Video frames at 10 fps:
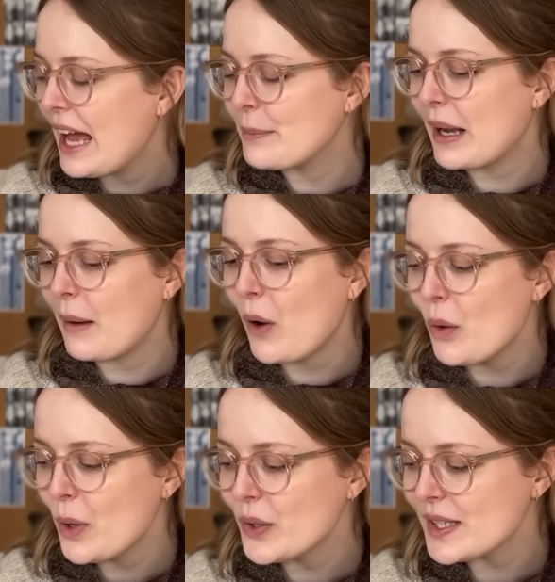But I'm
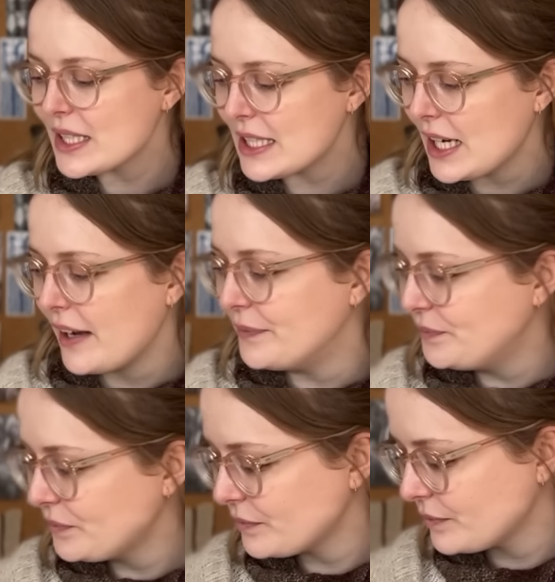almost
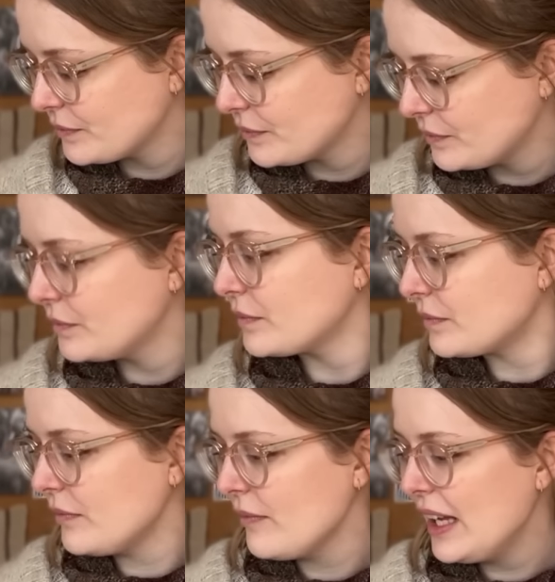done
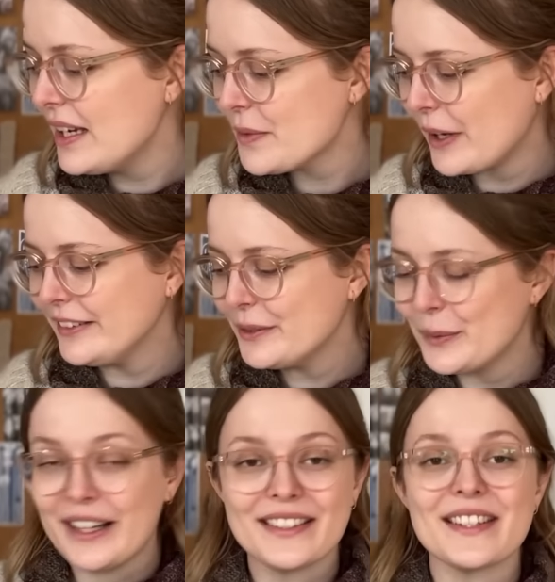as
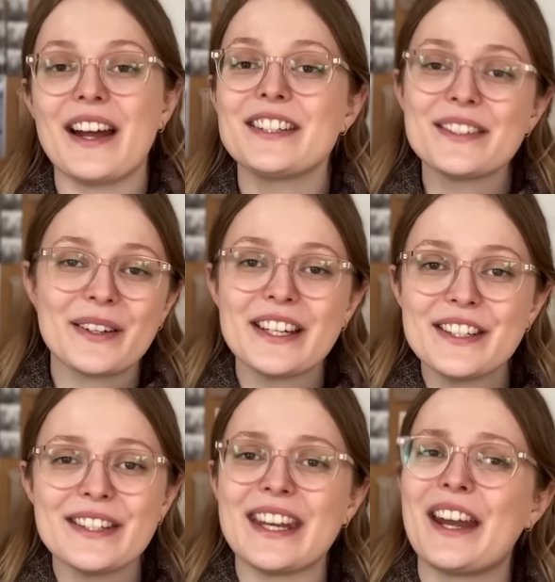well. So I just wanted
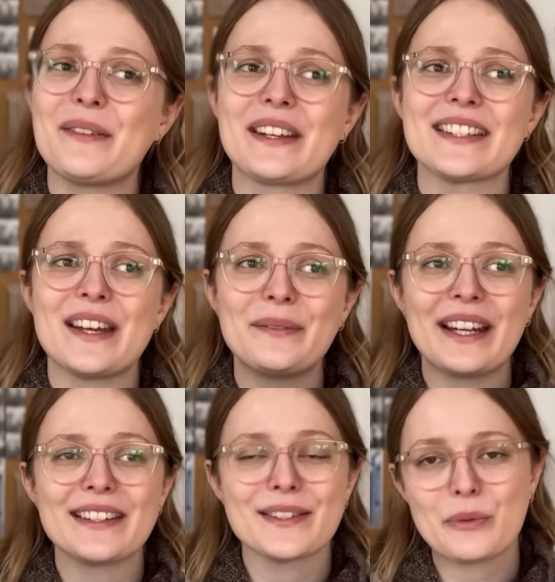to share because I'm
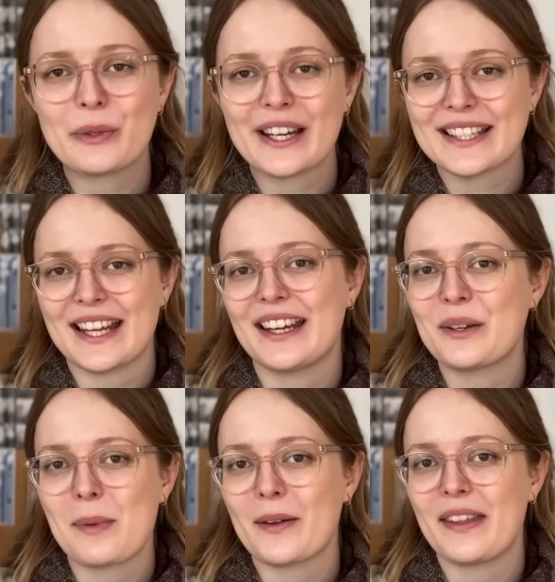like super excited
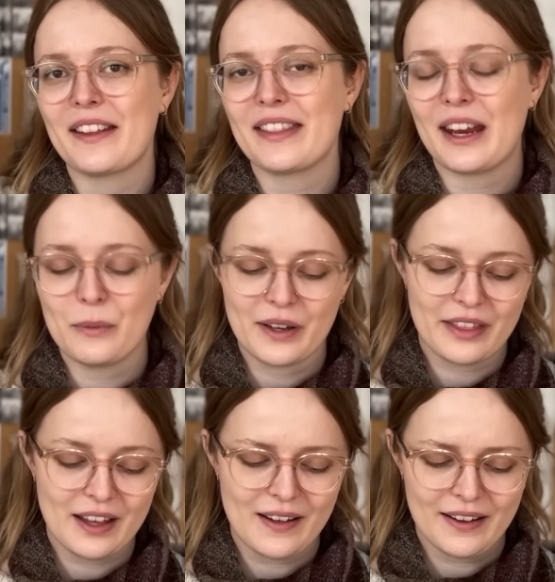about that thing with
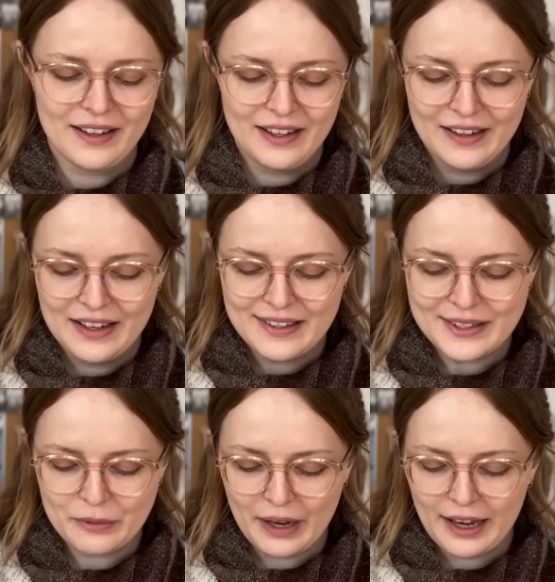
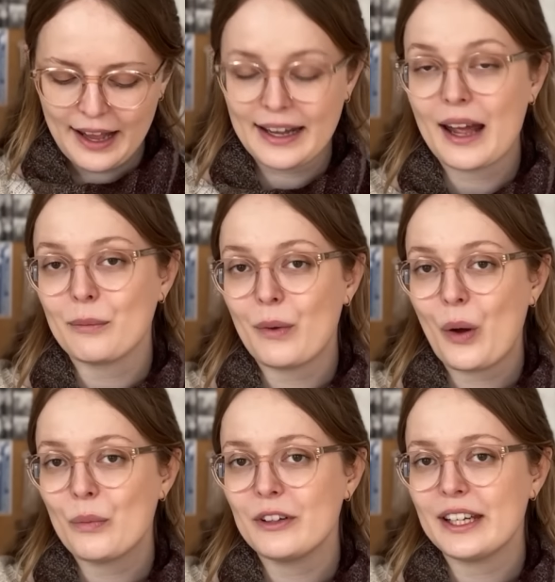Sorella, and I'm
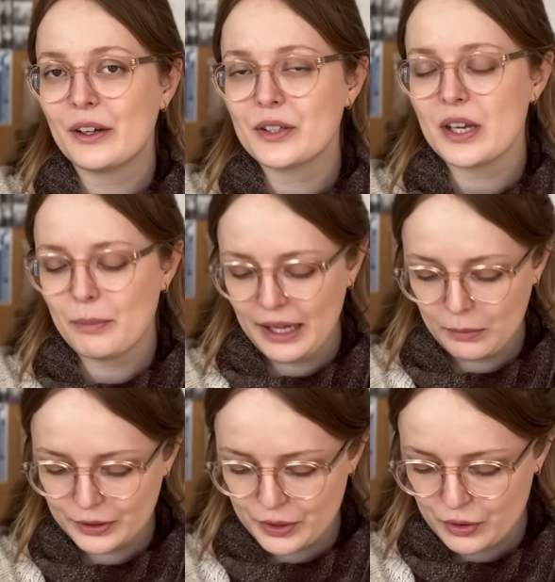hopefully going to be
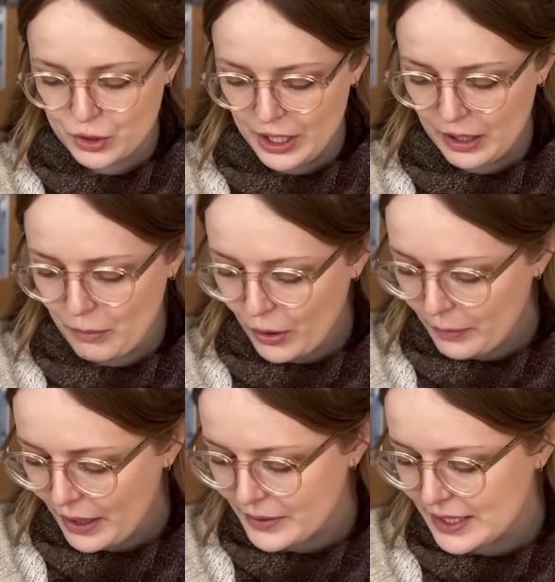able to share more
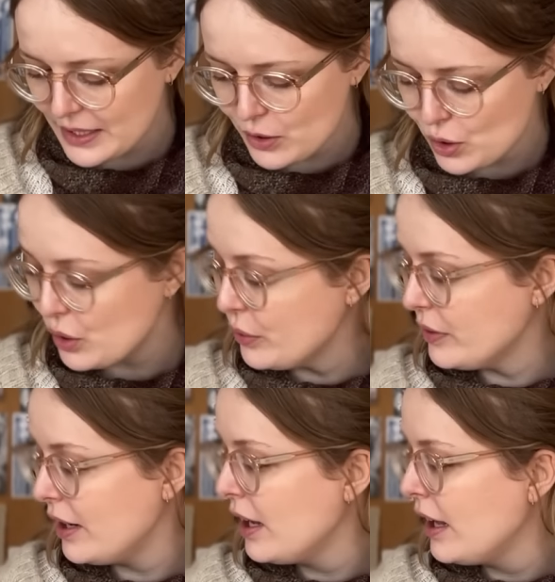about it
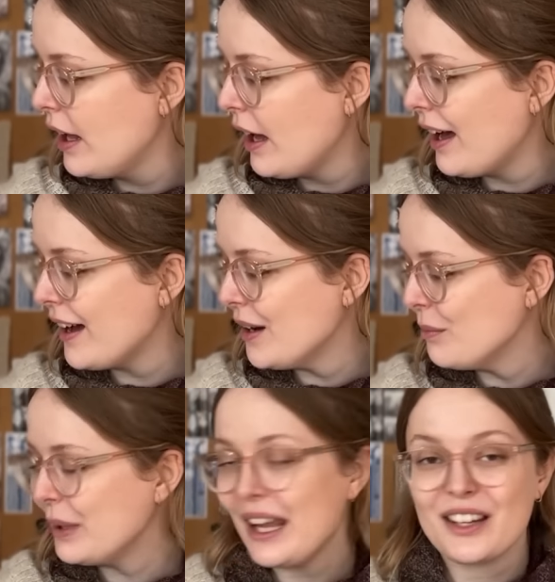soon.
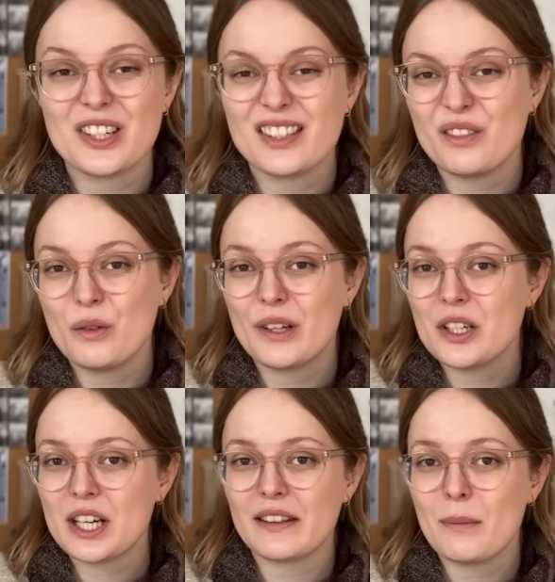But yeah, just if you want to
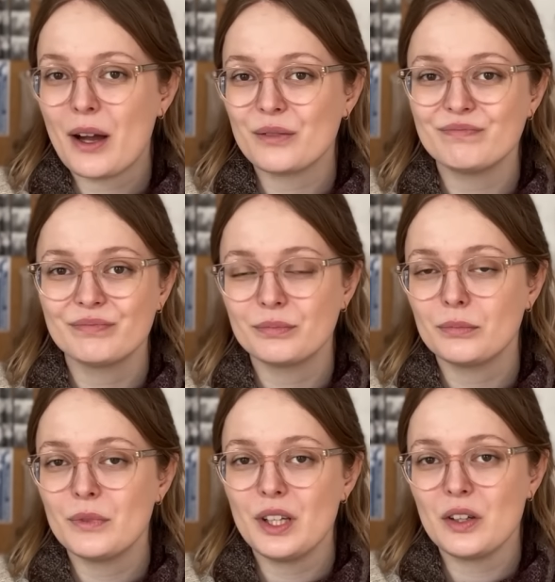check them out,
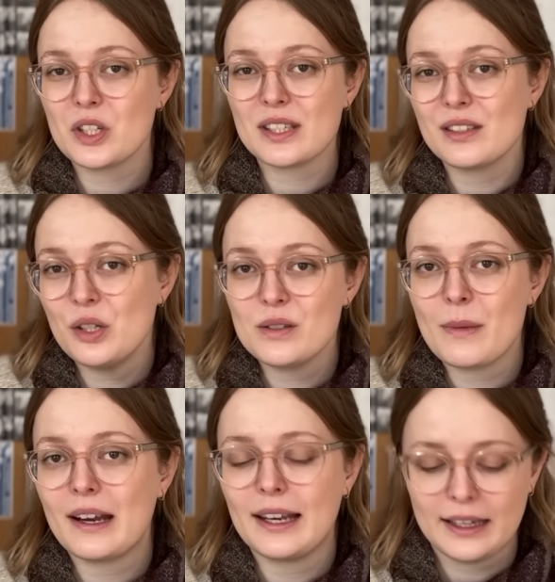you can just use
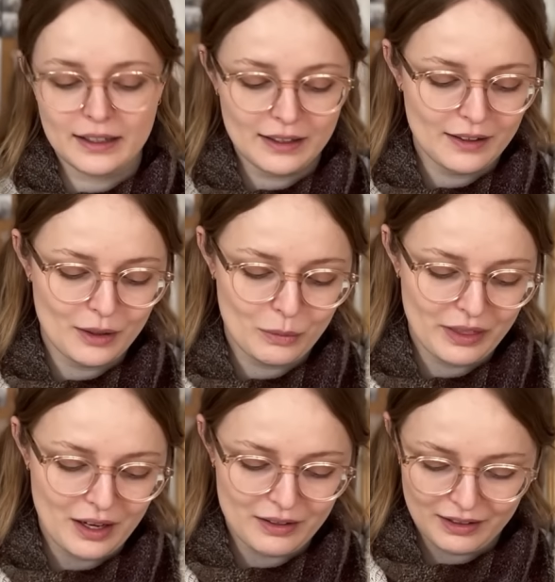my link
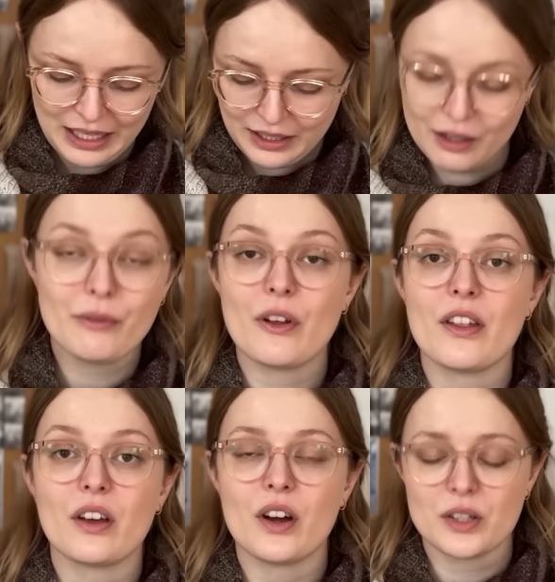without any further
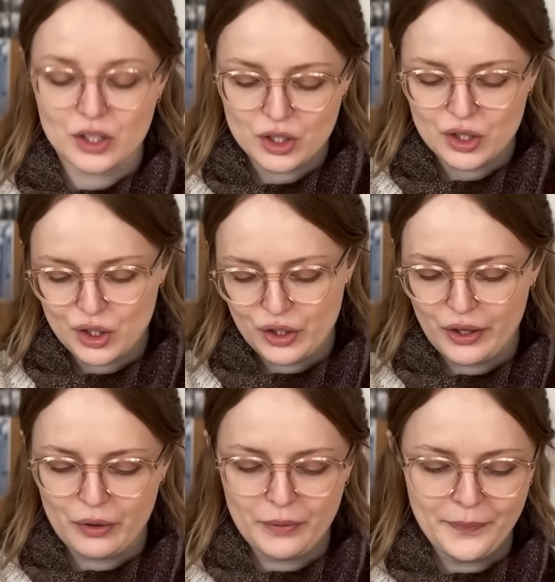cost to
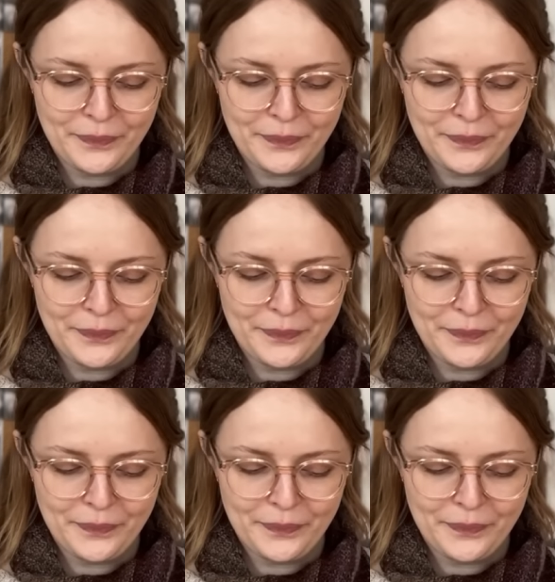you.